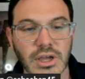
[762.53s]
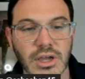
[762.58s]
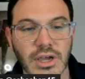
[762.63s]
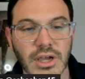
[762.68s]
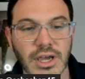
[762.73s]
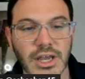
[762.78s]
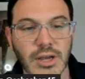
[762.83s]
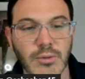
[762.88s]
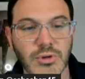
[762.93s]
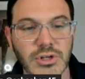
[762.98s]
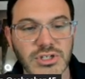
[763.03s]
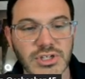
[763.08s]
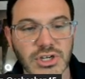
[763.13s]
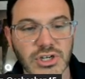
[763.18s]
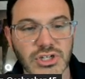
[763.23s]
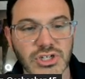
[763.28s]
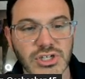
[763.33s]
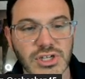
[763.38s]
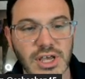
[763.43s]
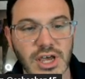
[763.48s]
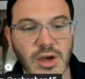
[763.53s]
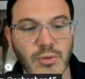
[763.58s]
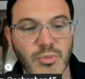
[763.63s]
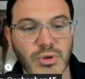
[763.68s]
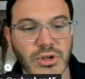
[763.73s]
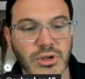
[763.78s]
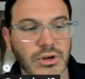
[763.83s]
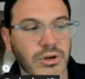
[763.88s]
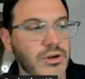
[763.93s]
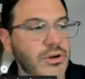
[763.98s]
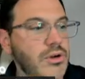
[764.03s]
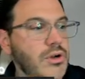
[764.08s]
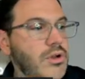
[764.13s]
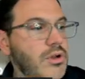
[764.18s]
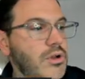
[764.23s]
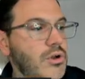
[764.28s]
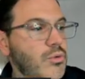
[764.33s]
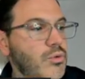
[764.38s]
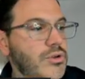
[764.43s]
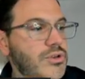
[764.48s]
And I'm going to take a stab here
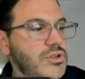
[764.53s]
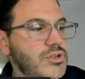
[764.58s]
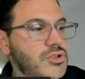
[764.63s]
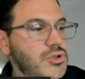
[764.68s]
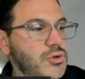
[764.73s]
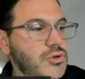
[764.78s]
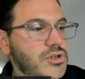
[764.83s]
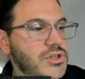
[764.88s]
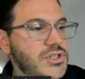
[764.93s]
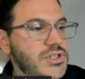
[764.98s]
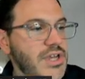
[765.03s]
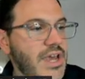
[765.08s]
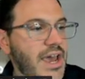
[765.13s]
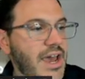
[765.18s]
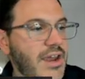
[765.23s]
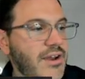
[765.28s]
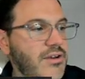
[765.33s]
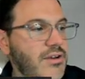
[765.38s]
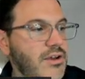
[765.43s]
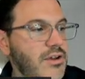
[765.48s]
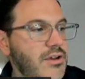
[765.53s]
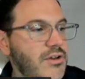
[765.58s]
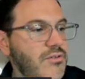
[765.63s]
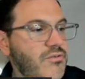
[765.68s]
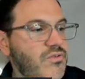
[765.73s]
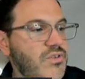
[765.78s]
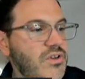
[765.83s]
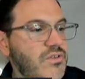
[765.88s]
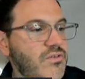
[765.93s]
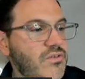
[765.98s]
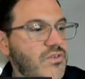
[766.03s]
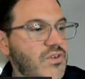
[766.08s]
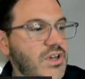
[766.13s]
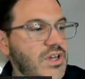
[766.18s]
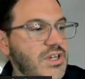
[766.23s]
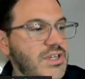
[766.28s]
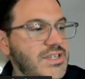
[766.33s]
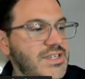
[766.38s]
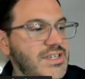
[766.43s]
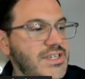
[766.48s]
with this horse at
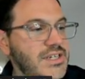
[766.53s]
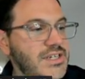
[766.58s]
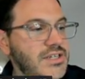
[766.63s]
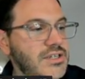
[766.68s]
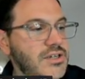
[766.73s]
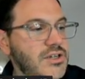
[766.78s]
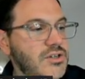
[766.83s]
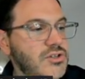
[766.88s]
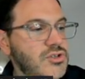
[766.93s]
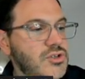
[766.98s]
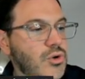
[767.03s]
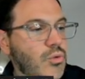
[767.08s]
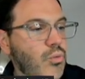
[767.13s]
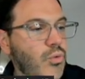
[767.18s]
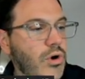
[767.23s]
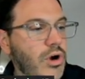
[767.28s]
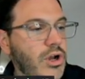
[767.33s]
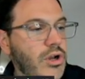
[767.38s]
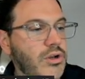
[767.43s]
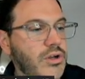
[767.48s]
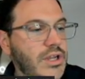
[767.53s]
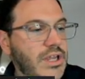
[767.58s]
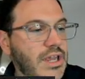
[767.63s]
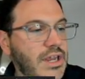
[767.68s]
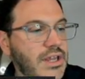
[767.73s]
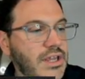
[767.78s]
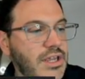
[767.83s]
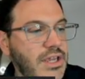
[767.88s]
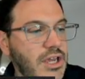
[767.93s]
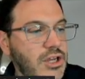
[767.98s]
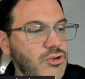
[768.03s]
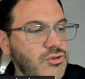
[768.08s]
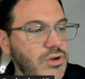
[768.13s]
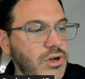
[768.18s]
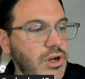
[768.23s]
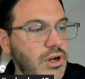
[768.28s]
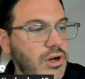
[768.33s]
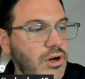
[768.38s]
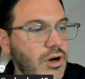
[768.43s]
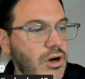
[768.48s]
15-1, getting
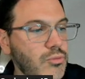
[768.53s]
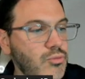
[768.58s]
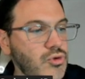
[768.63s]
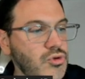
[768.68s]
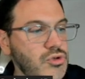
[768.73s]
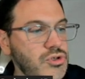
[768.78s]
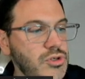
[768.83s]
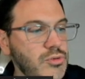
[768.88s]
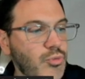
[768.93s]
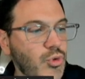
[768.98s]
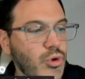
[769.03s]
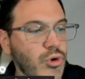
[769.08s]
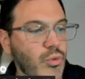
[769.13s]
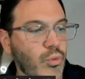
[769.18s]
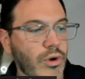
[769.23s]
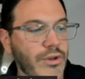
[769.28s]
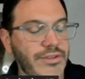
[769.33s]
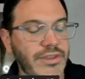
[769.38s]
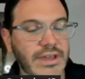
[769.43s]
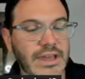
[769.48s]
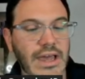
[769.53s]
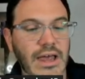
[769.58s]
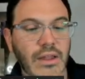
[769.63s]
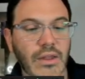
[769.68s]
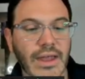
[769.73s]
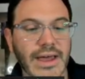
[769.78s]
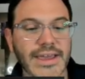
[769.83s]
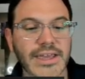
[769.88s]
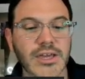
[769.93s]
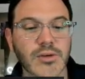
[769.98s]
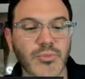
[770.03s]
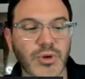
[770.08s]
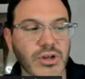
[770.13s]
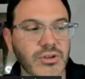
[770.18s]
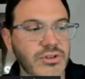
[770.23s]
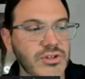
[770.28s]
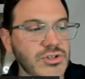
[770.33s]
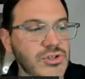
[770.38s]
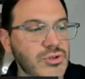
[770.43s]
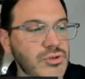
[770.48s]
Kendrick Carmouche aboard. One thing I like about
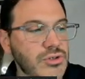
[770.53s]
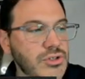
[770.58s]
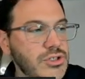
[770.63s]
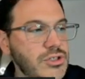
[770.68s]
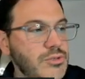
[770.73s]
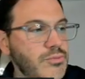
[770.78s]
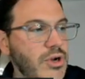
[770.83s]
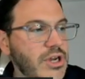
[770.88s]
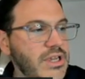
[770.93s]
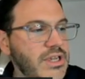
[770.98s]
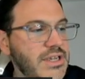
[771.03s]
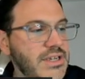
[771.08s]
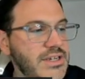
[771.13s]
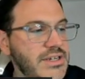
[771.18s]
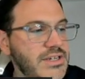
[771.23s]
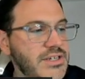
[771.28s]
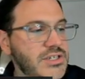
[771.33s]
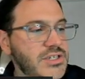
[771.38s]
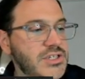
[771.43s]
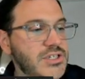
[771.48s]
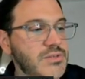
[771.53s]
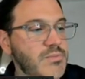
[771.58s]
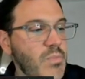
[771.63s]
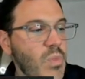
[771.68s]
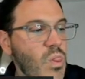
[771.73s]
this horse, Mike, is